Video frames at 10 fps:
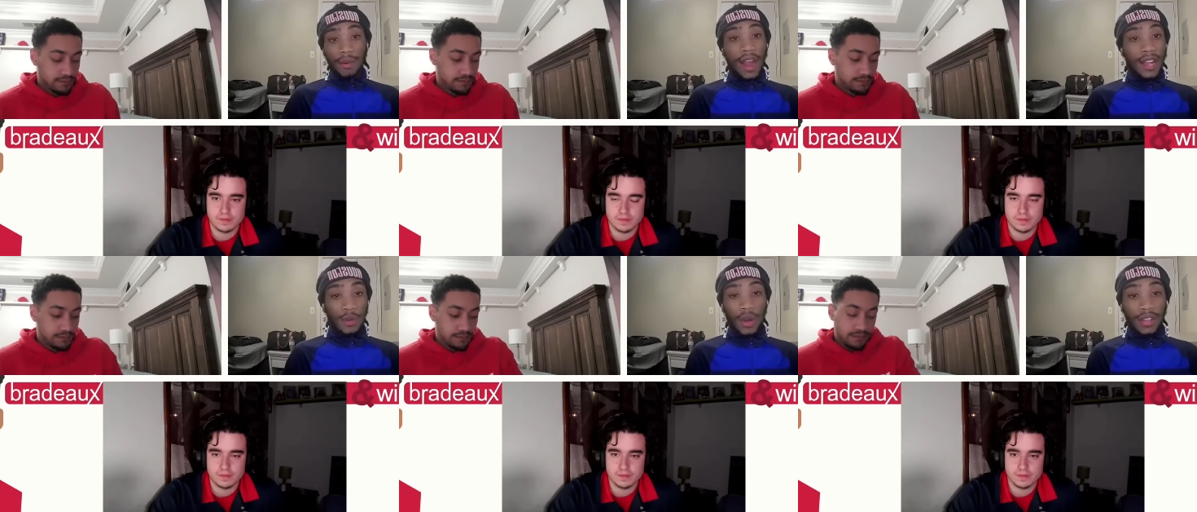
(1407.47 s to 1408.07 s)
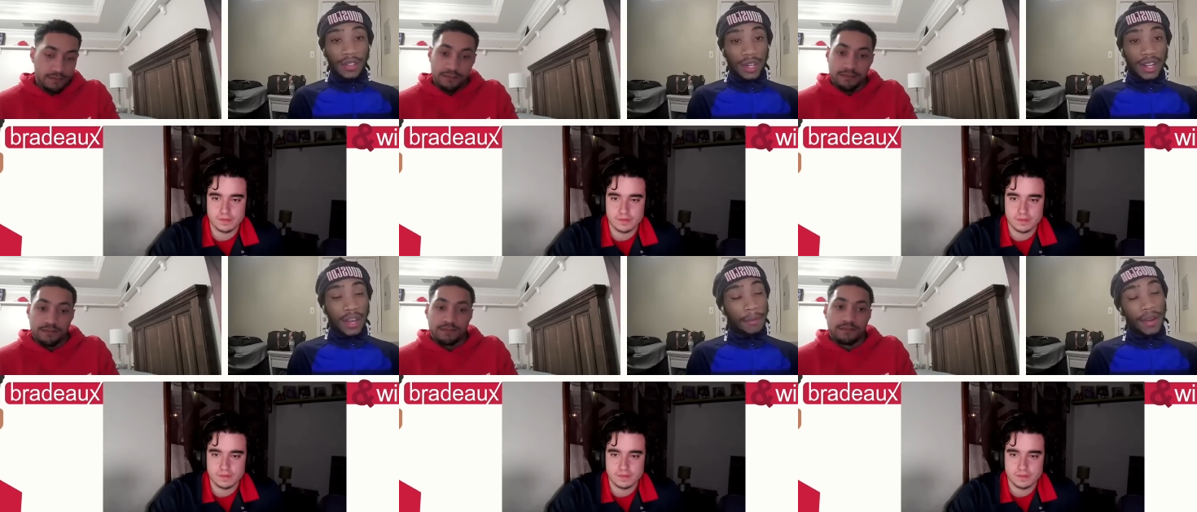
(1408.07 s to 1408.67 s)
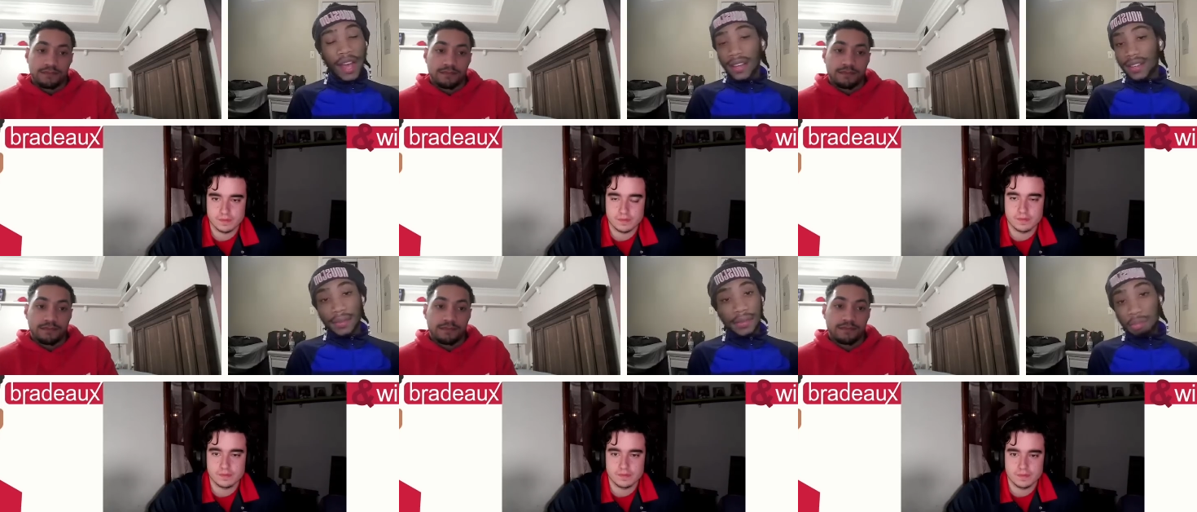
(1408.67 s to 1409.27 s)
Speaker 1: Rockets were on the trend up. Where
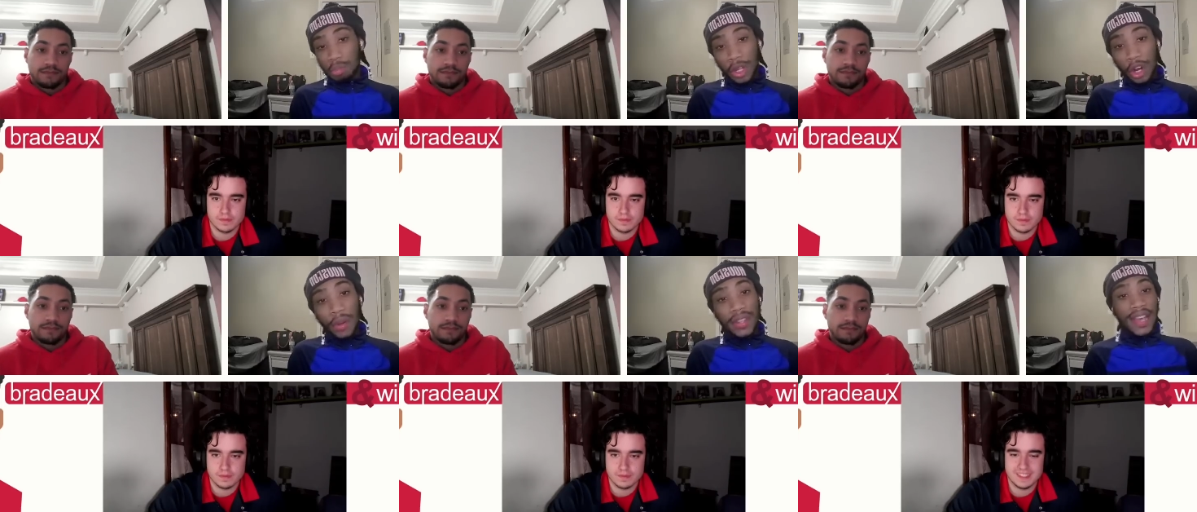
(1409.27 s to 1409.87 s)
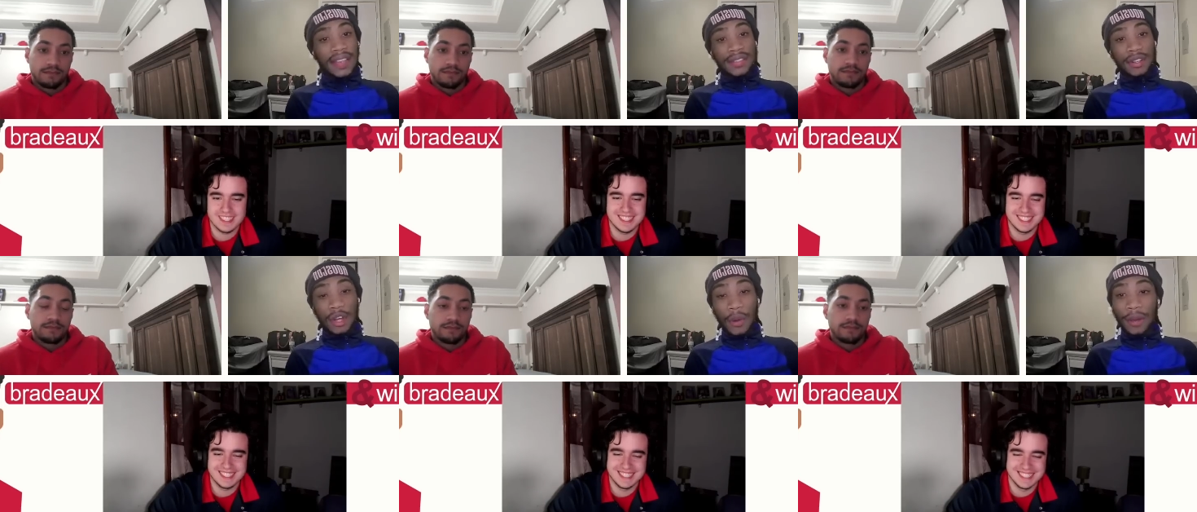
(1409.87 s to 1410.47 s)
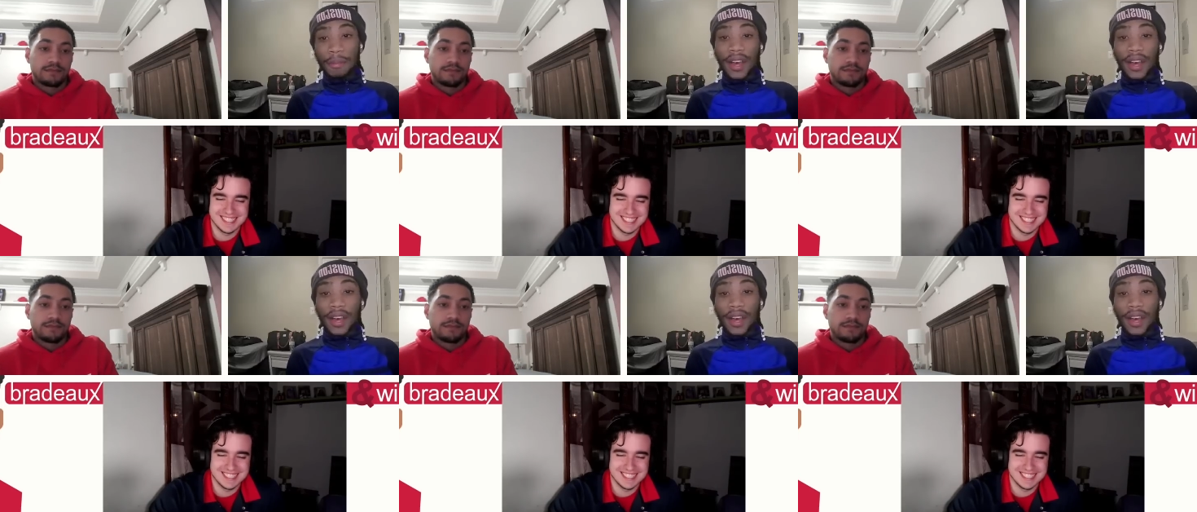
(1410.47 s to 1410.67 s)
I you don't know what the Texans are going,